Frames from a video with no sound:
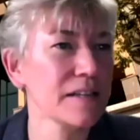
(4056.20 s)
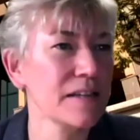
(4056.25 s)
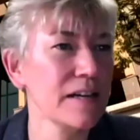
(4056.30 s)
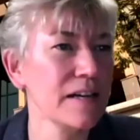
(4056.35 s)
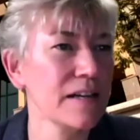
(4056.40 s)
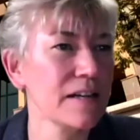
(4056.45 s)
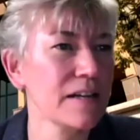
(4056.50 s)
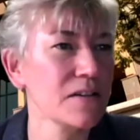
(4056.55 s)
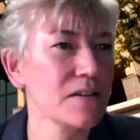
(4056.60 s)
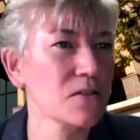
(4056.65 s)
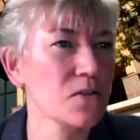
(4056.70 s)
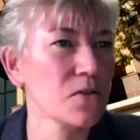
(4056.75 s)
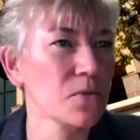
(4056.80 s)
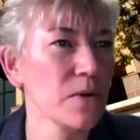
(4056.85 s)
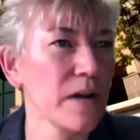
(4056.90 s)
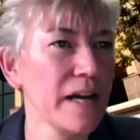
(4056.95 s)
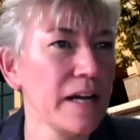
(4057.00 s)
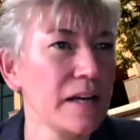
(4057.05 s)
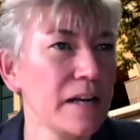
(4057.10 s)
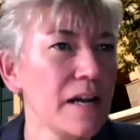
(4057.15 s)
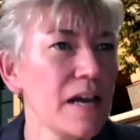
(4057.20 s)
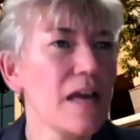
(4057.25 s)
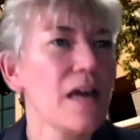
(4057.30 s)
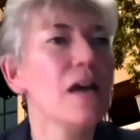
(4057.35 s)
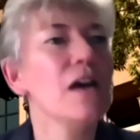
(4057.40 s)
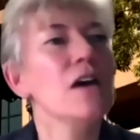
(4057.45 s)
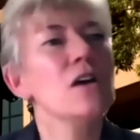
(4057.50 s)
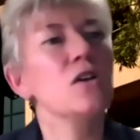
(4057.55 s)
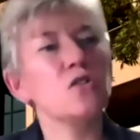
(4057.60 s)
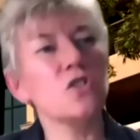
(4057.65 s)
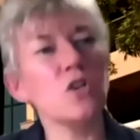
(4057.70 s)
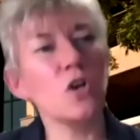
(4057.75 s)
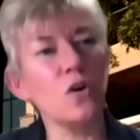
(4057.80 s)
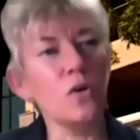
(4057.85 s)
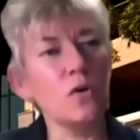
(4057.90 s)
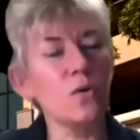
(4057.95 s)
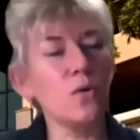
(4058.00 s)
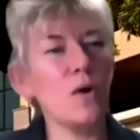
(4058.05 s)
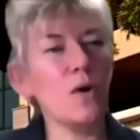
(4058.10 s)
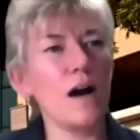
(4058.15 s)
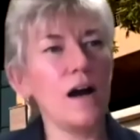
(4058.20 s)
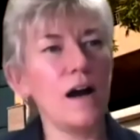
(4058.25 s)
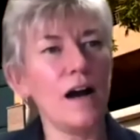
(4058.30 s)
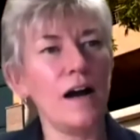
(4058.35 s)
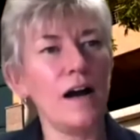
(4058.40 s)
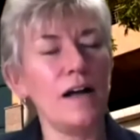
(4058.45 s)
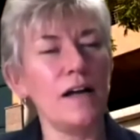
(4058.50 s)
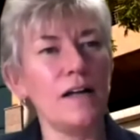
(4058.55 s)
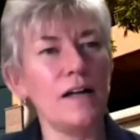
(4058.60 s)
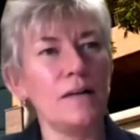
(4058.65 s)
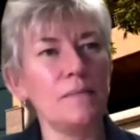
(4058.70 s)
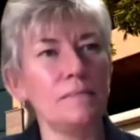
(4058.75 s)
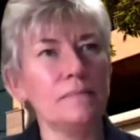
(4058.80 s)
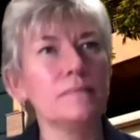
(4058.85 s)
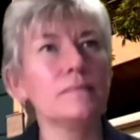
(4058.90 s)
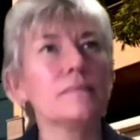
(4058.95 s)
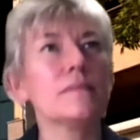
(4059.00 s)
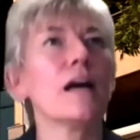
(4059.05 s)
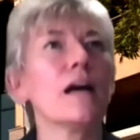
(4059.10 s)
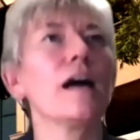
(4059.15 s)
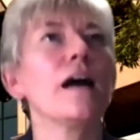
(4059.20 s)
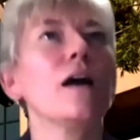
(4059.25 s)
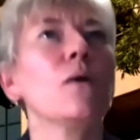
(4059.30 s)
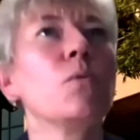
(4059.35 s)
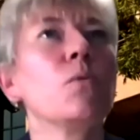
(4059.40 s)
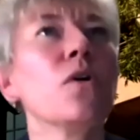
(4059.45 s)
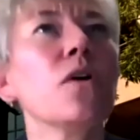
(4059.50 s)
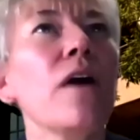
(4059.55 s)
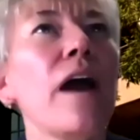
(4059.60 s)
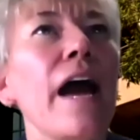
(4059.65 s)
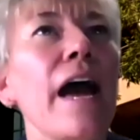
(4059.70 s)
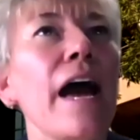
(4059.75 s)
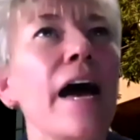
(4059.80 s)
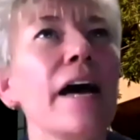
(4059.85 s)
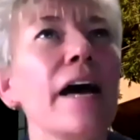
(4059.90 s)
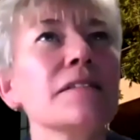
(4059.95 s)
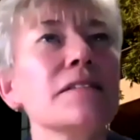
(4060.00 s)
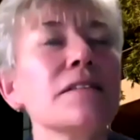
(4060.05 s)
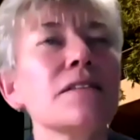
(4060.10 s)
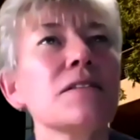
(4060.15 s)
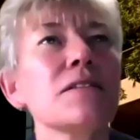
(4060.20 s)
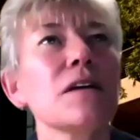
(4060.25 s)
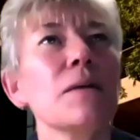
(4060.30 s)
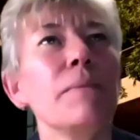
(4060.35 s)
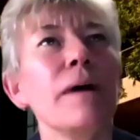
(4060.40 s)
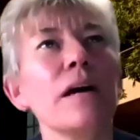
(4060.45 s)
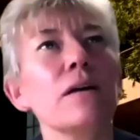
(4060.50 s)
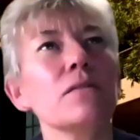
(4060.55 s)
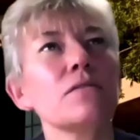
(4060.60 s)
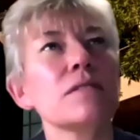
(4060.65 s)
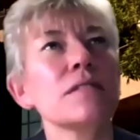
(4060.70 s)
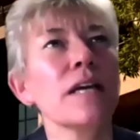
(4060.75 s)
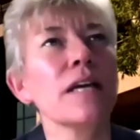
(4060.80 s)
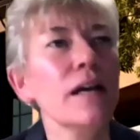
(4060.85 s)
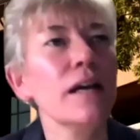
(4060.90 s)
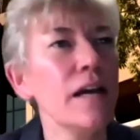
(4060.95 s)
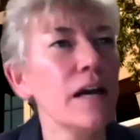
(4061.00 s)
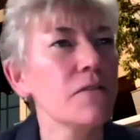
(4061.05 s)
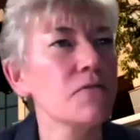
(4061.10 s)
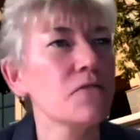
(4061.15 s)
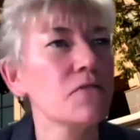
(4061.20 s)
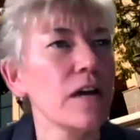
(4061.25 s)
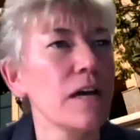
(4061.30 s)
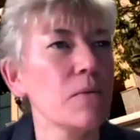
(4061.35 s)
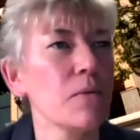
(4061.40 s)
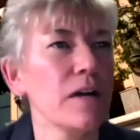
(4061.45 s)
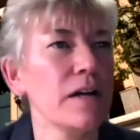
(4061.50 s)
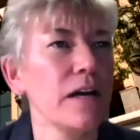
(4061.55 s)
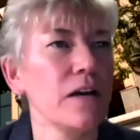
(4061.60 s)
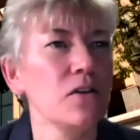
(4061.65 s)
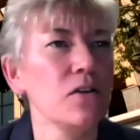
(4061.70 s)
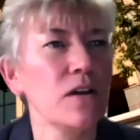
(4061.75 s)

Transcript: That is great. So um, we're at about 10 after 8 right now.